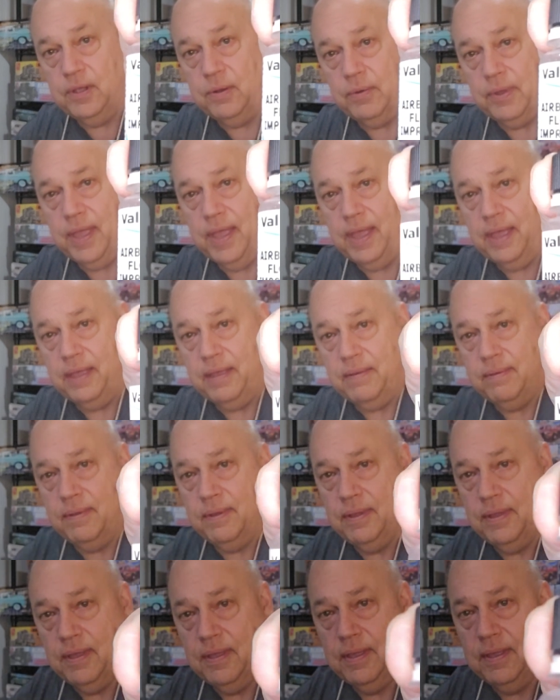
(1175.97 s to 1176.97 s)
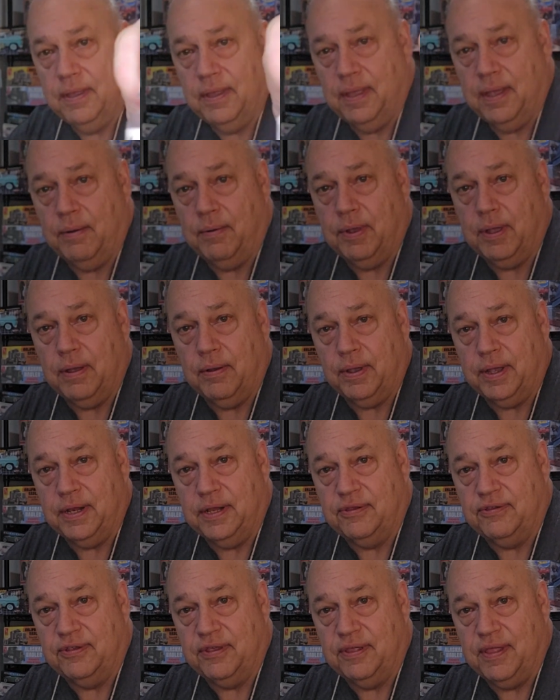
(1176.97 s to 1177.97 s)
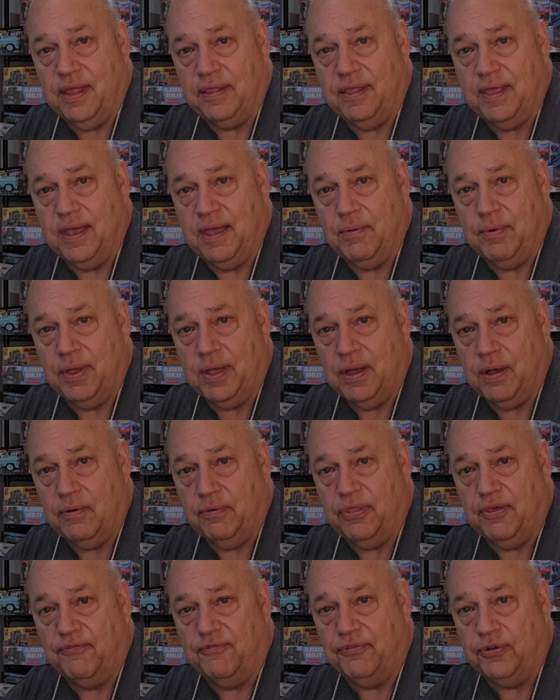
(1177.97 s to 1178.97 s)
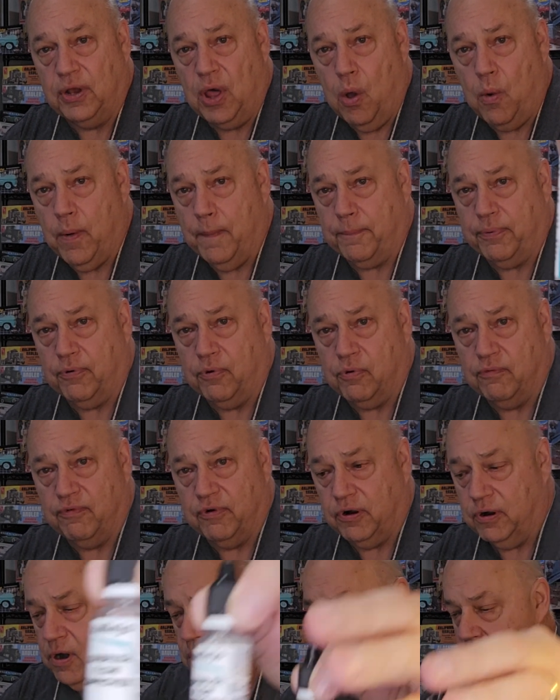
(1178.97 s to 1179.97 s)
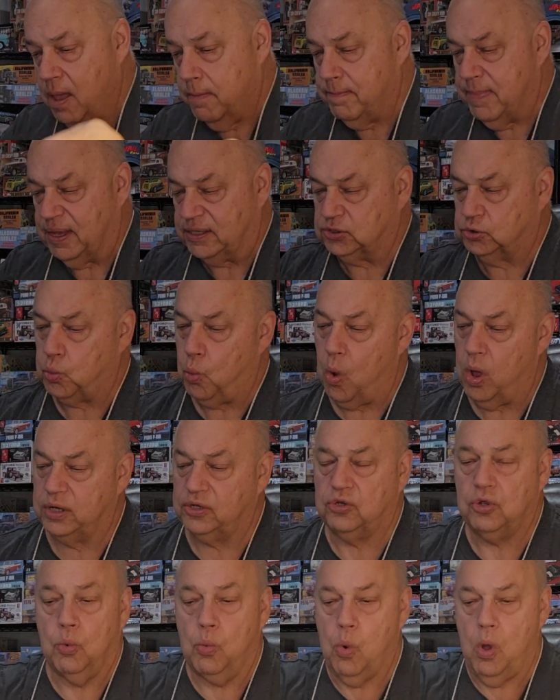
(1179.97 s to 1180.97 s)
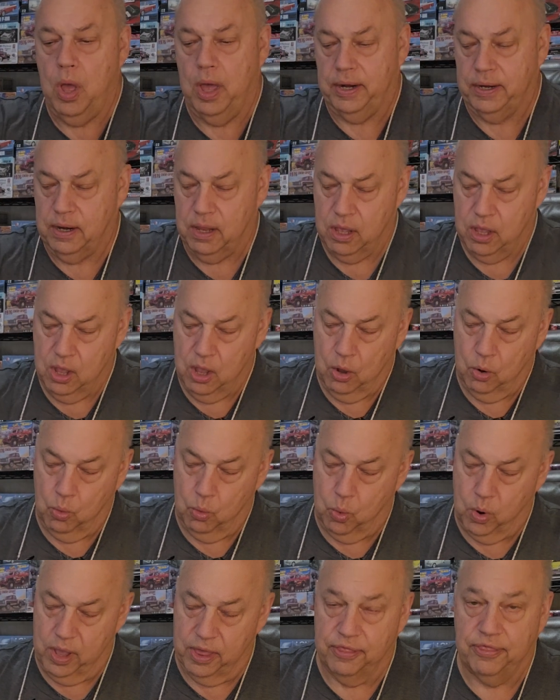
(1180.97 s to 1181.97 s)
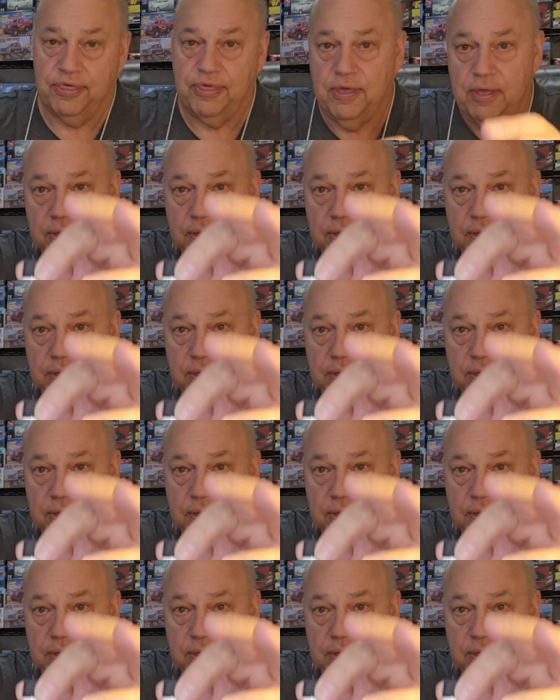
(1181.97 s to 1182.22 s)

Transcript: okay? There we go. Can you see that? There we go. The flow improver mixed 1-to-1 with